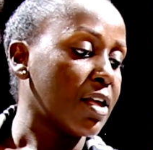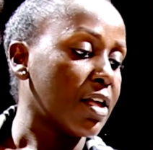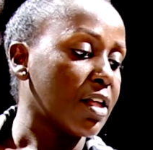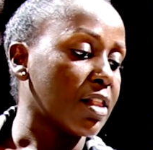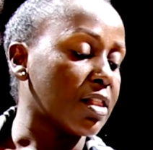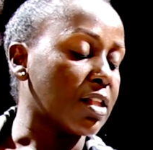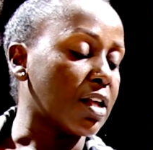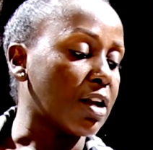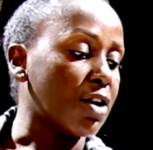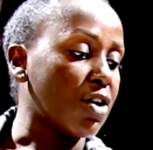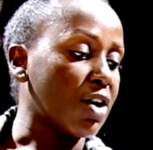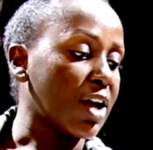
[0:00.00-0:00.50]

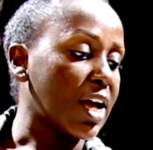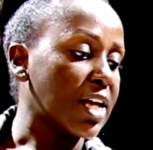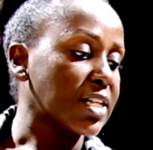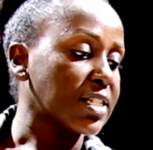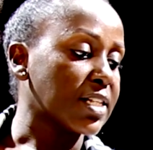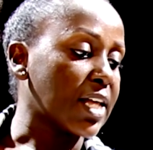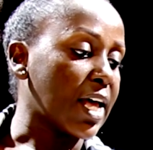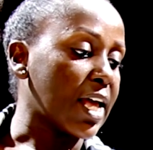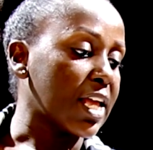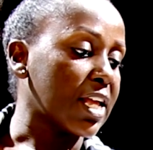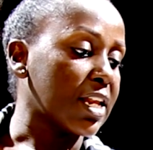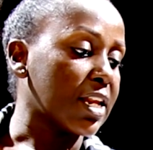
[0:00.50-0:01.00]
the longer
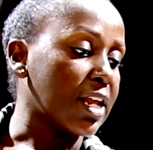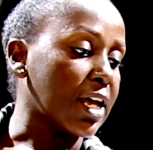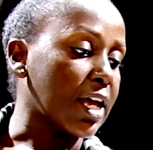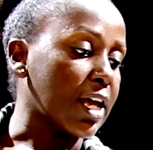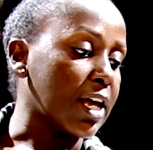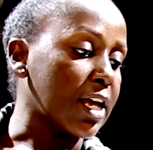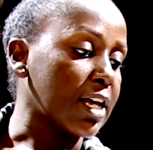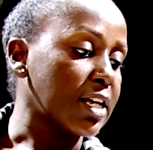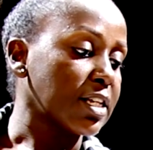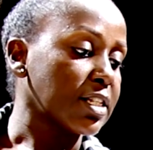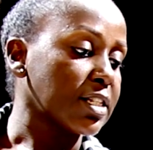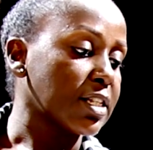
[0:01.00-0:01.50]
side
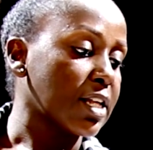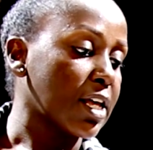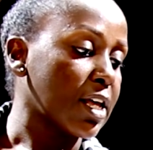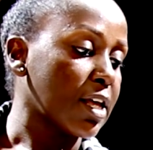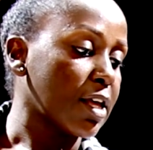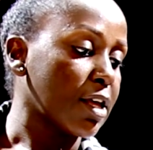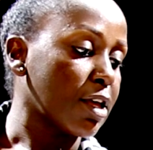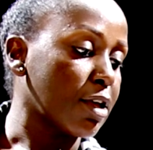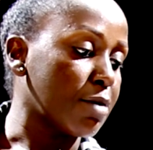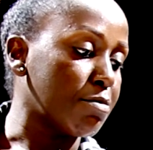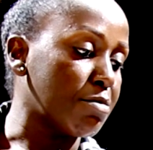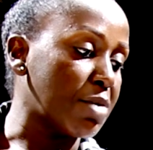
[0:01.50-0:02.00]
is
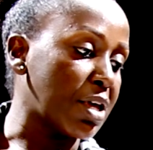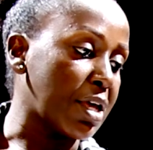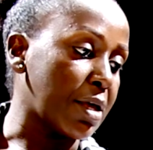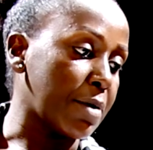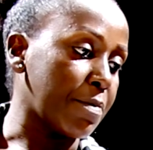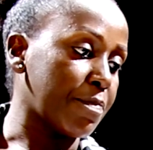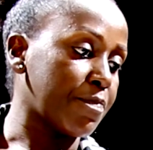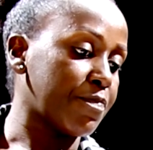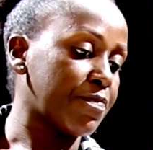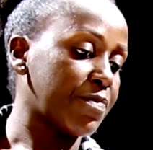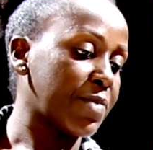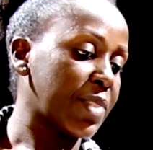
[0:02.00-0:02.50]

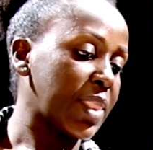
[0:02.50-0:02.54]
B.